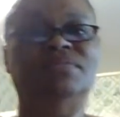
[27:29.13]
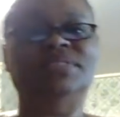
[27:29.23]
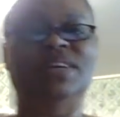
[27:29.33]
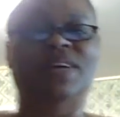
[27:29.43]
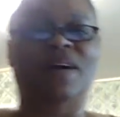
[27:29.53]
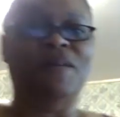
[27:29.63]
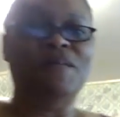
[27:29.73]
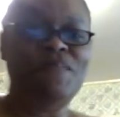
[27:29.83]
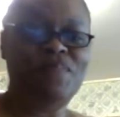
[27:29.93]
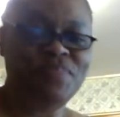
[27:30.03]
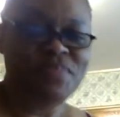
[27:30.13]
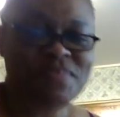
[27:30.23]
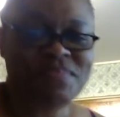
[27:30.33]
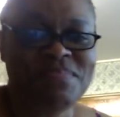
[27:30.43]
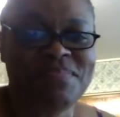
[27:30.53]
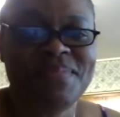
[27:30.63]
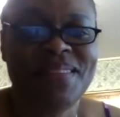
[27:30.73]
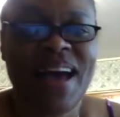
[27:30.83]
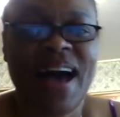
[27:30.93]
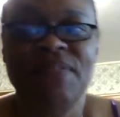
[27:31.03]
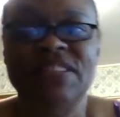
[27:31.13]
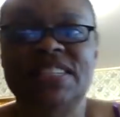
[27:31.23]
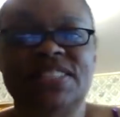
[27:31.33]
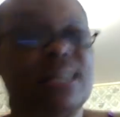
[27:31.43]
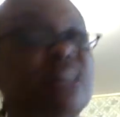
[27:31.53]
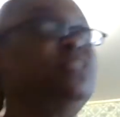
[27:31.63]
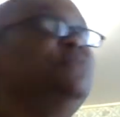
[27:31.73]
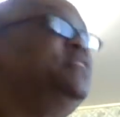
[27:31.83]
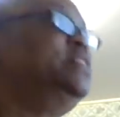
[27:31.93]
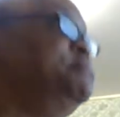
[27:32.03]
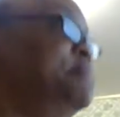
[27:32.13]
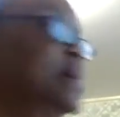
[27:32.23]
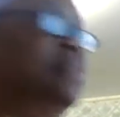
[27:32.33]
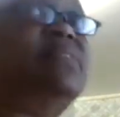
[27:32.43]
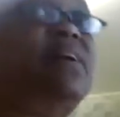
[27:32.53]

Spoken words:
you know, have a discussion for 10 minutes.